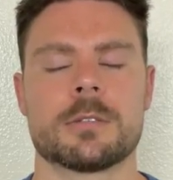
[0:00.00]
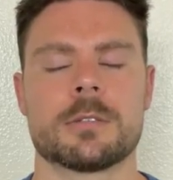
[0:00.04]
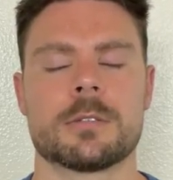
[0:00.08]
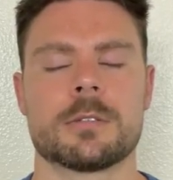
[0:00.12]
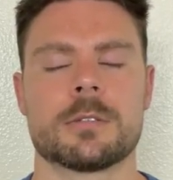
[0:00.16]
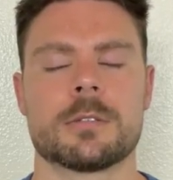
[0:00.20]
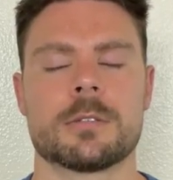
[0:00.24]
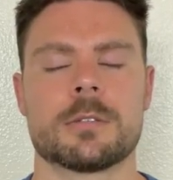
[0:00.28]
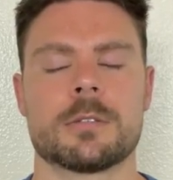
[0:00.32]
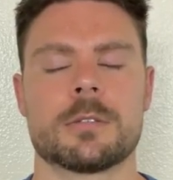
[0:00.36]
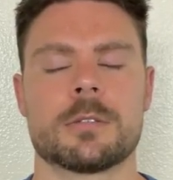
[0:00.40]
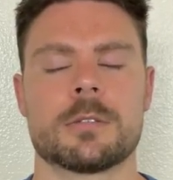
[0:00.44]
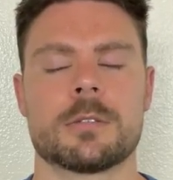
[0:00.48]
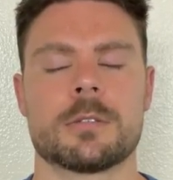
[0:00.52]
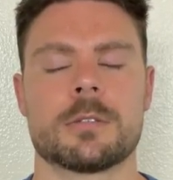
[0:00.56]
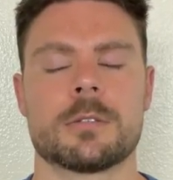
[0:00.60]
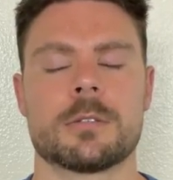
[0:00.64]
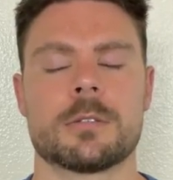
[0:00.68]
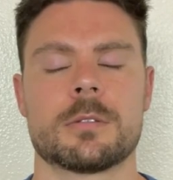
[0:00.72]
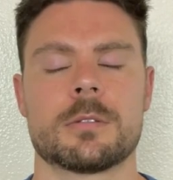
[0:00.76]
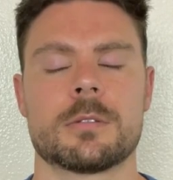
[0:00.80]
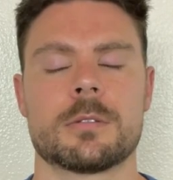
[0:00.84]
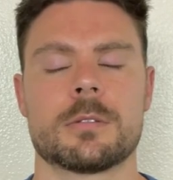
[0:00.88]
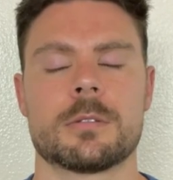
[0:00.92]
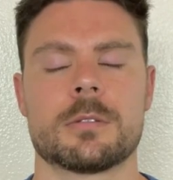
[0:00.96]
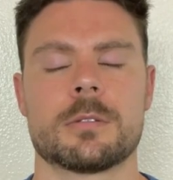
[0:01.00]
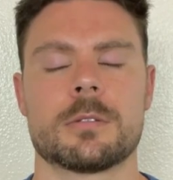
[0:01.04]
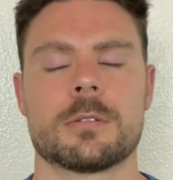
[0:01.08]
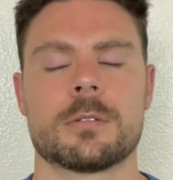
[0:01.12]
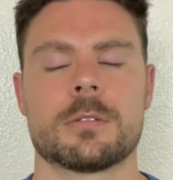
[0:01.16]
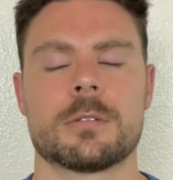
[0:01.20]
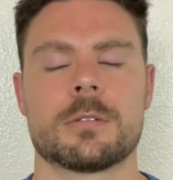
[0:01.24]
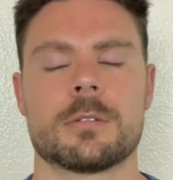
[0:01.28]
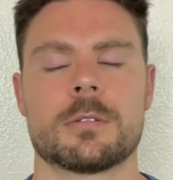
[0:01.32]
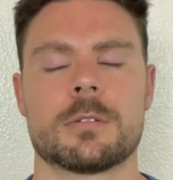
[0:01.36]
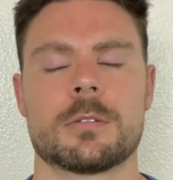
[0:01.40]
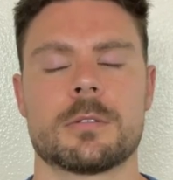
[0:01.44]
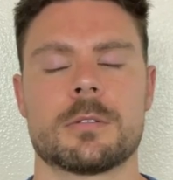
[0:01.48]

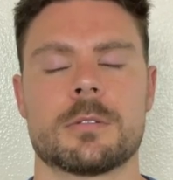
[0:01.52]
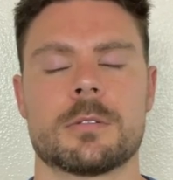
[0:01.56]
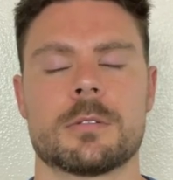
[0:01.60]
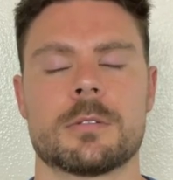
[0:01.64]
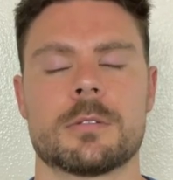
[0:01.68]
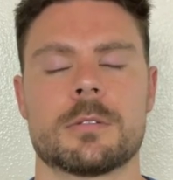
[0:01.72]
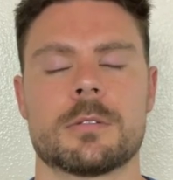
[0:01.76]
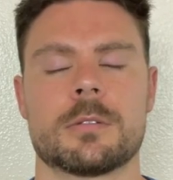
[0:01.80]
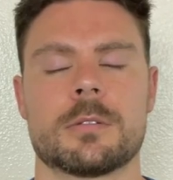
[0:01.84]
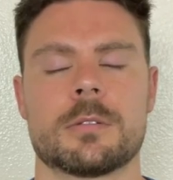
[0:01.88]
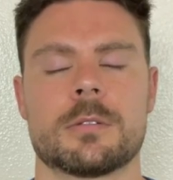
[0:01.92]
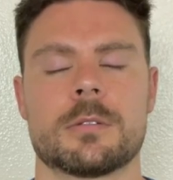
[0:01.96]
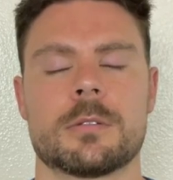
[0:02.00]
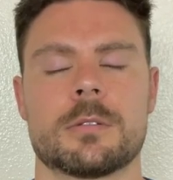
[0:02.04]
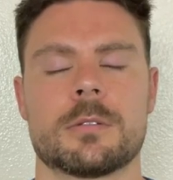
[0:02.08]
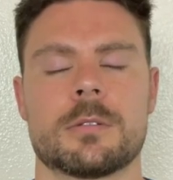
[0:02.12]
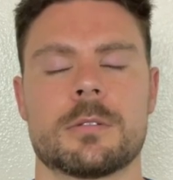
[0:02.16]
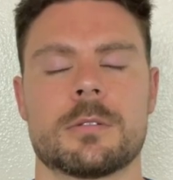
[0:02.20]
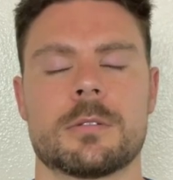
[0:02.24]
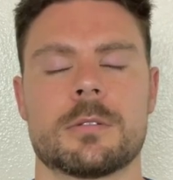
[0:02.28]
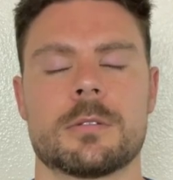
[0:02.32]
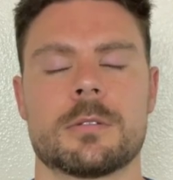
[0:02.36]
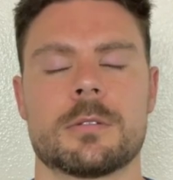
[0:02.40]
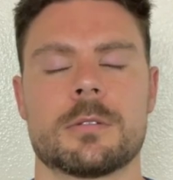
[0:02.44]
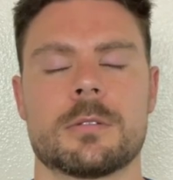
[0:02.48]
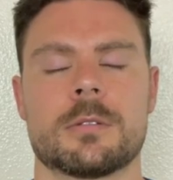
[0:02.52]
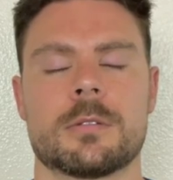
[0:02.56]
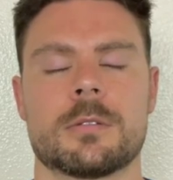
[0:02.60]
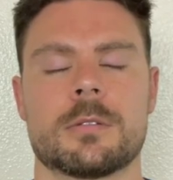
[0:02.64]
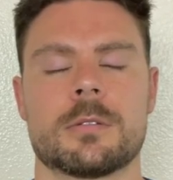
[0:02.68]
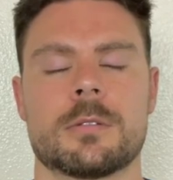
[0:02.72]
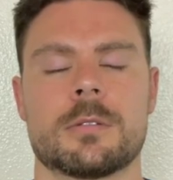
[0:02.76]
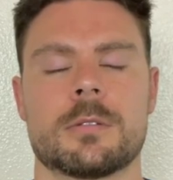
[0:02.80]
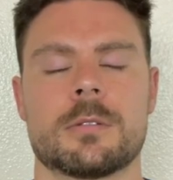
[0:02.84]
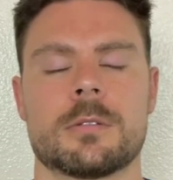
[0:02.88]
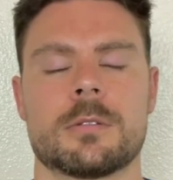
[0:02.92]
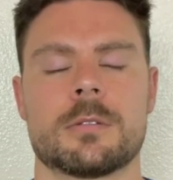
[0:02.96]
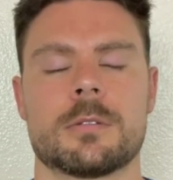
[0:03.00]

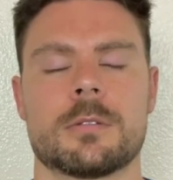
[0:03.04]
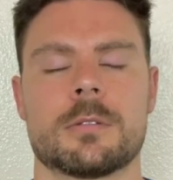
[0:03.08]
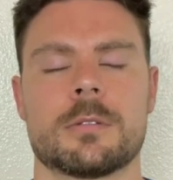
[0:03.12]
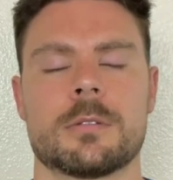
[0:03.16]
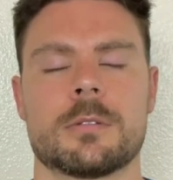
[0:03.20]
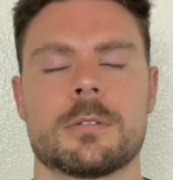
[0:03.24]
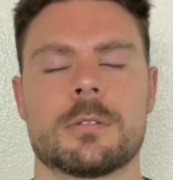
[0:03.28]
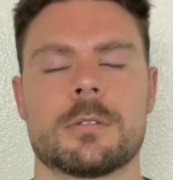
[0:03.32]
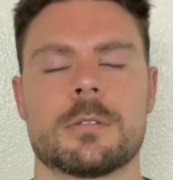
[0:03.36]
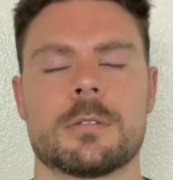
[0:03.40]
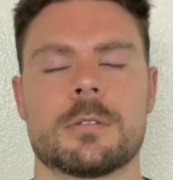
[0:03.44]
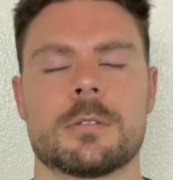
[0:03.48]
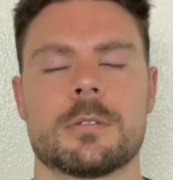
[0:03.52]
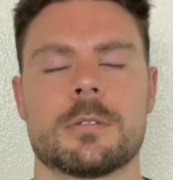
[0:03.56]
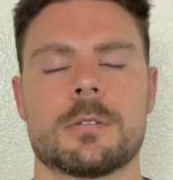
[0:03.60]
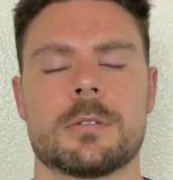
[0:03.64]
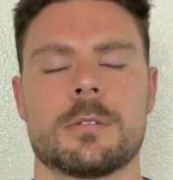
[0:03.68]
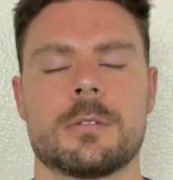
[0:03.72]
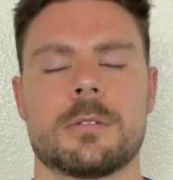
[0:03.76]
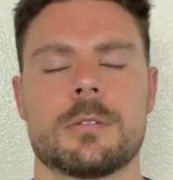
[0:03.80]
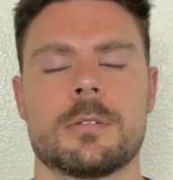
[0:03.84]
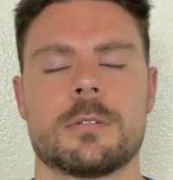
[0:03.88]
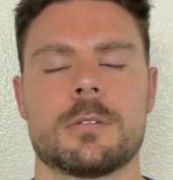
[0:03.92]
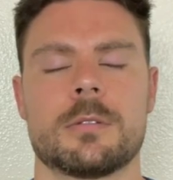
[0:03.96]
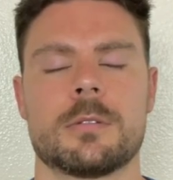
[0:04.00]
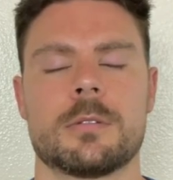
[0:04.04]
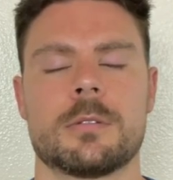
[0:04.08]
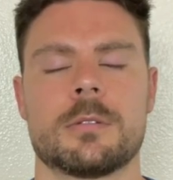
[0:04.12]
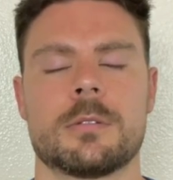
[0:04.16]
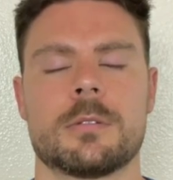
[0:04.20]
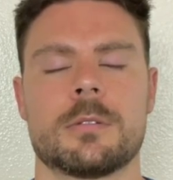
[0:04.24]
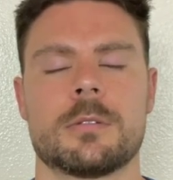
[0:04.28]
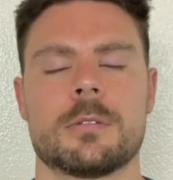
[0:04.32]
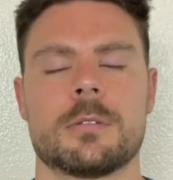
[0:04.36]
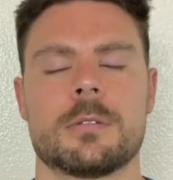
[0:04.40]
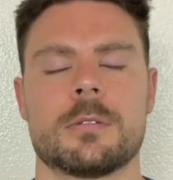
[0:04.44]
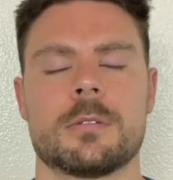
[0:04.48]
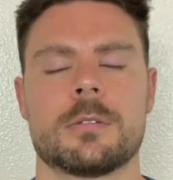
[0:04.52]

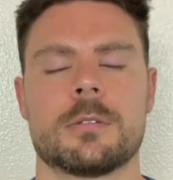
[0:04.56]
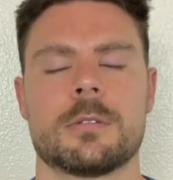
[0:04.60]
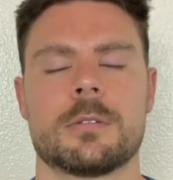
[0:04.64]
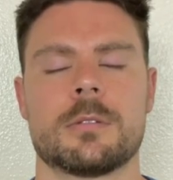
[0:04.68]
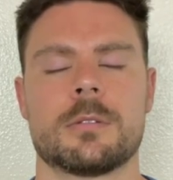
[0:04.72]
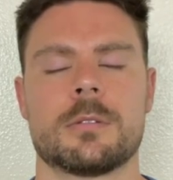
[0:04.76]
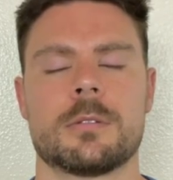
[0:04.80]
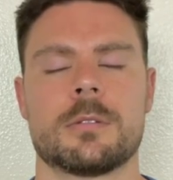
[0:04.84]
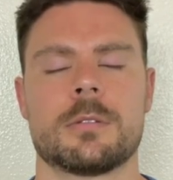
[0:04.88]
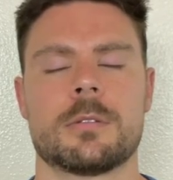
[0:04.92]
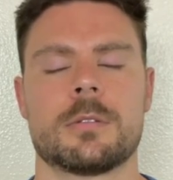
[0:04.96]
Nothing is said.